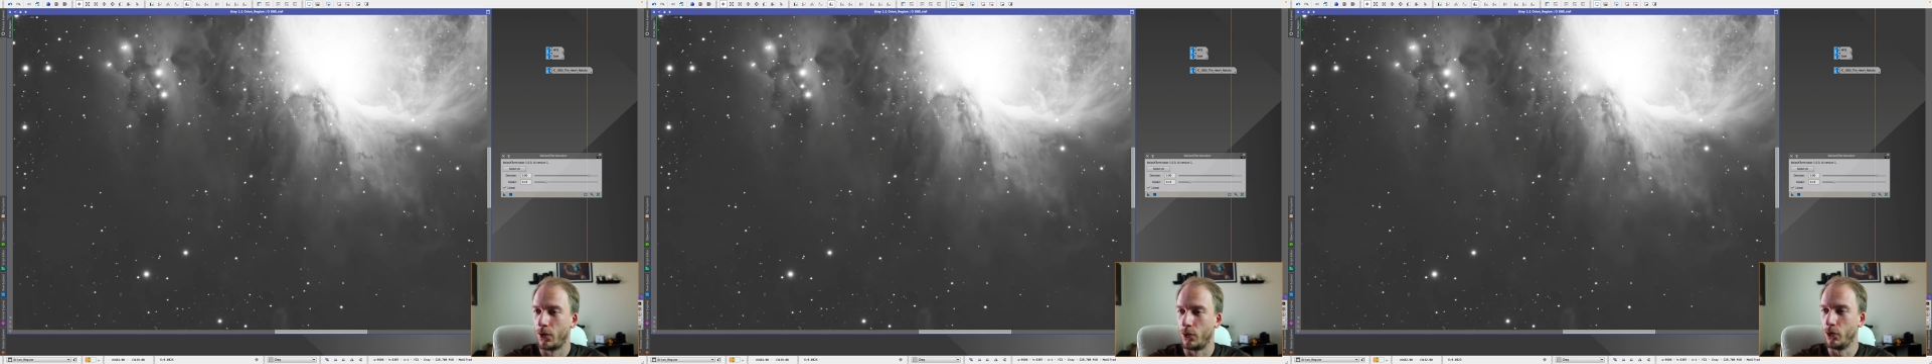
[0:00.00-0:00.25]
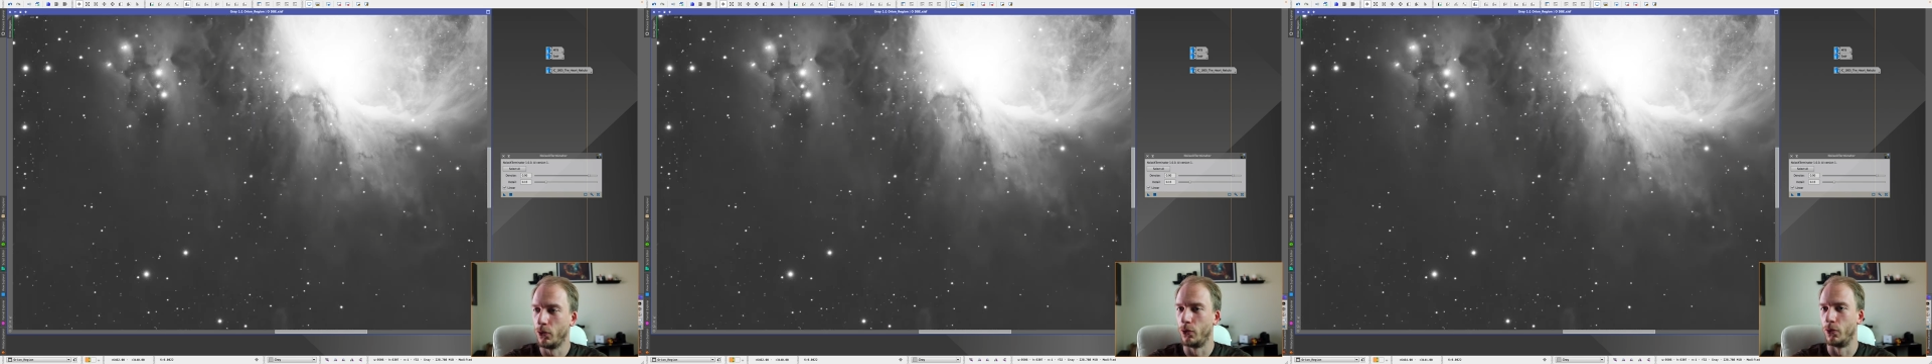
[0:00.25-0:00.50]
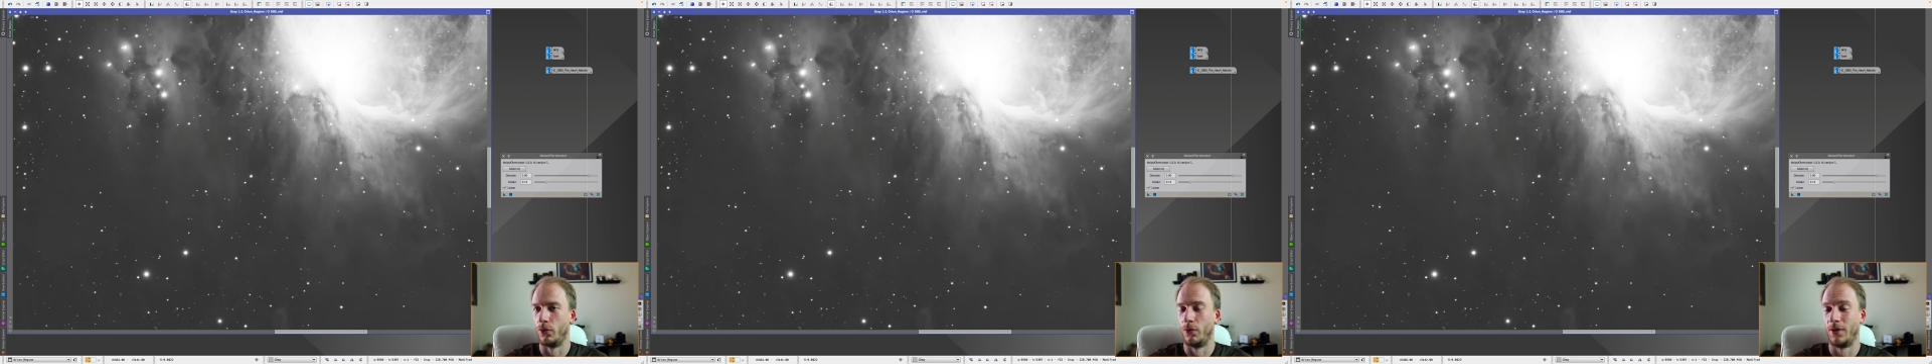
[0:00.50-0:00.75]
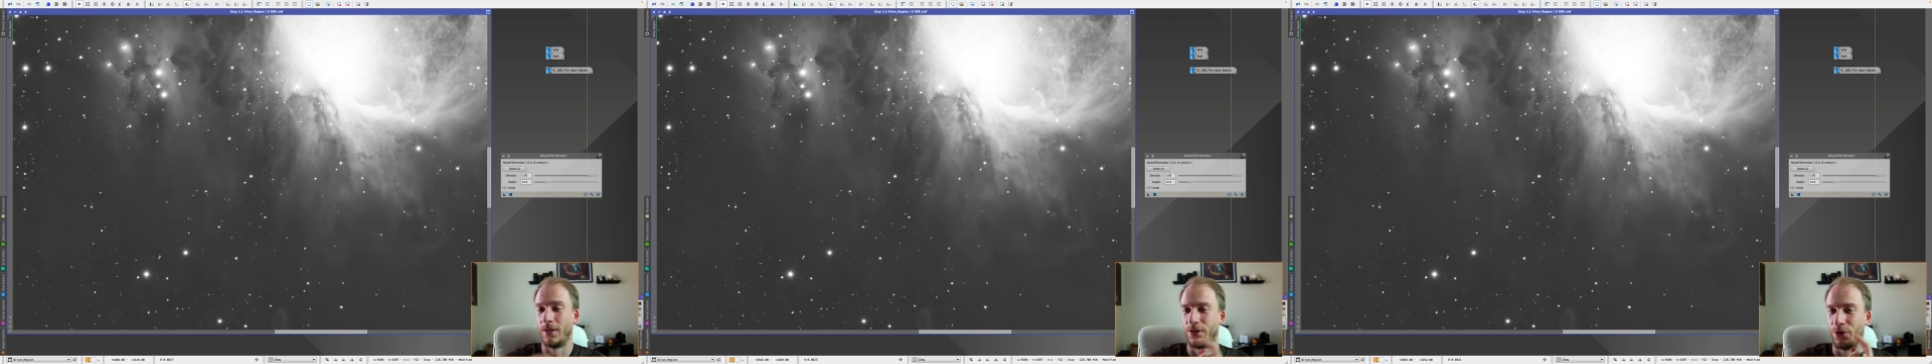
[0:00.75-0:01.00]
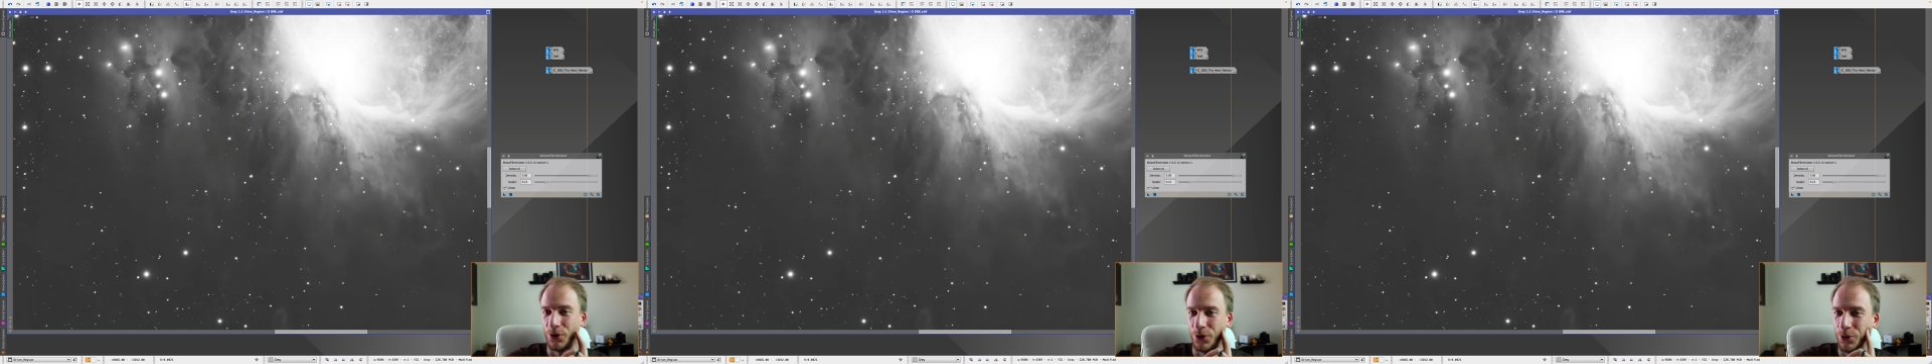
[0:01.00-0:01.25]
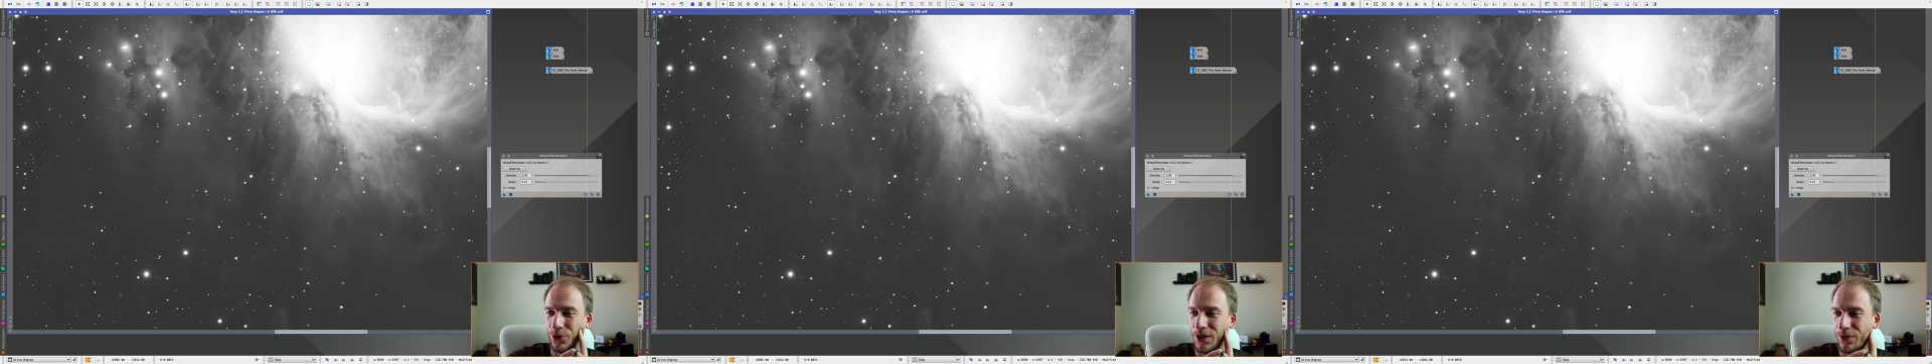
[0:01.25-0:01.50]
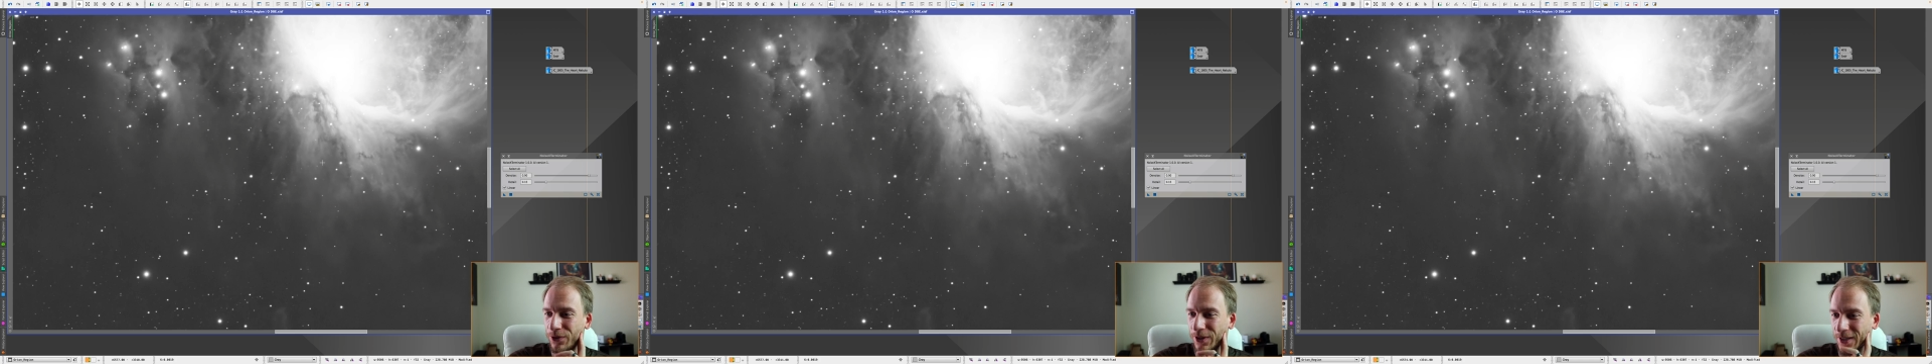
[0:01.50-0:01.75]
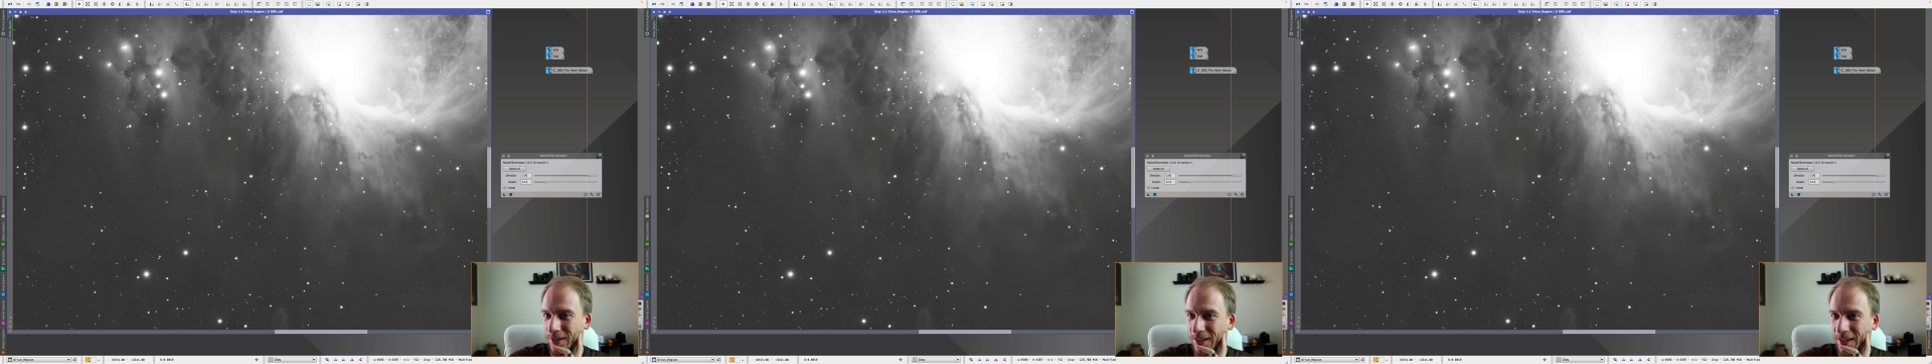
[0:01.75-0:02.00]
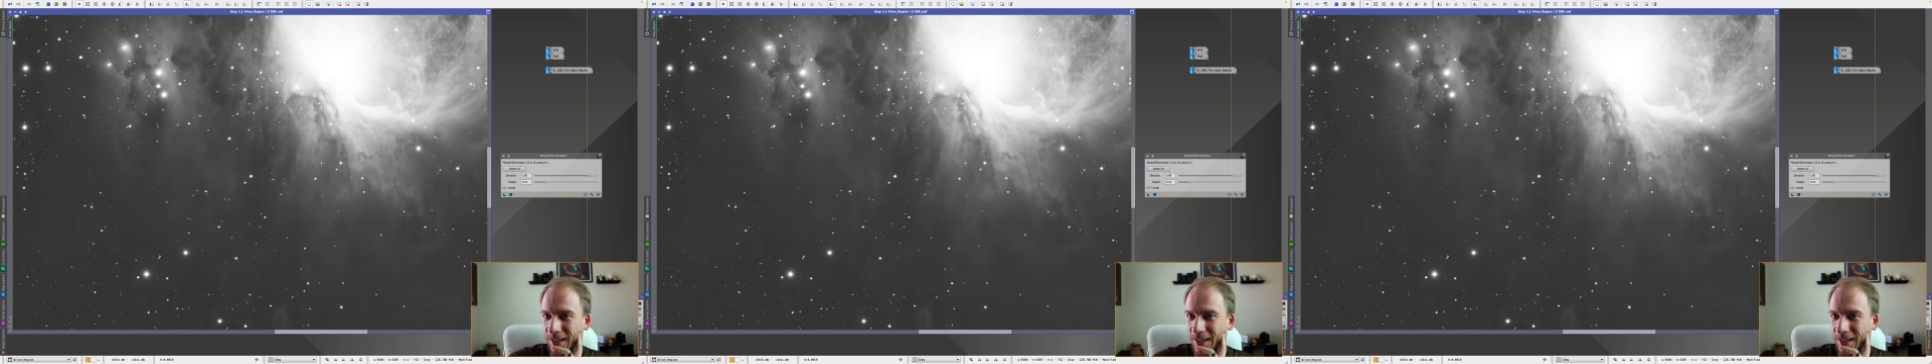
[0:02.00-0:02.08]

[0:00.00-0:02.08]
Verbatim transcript: Ooh, that's a huge difference.